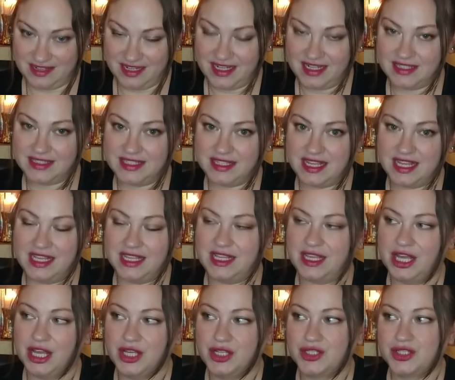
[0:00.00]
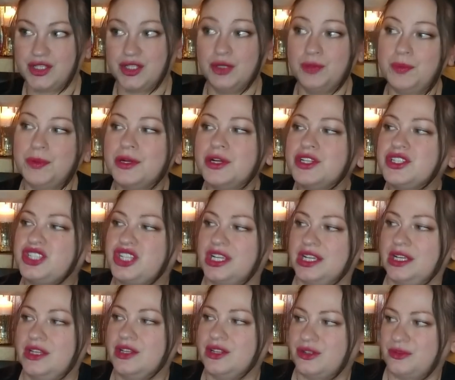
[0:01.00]
and it's a super
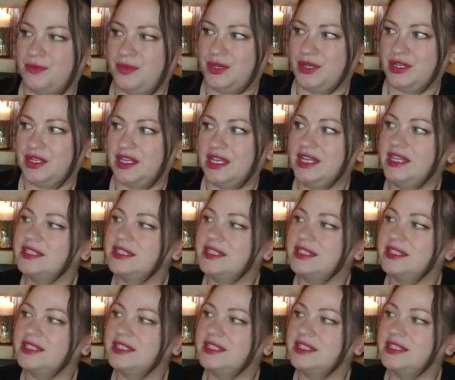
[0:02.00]
chiller book.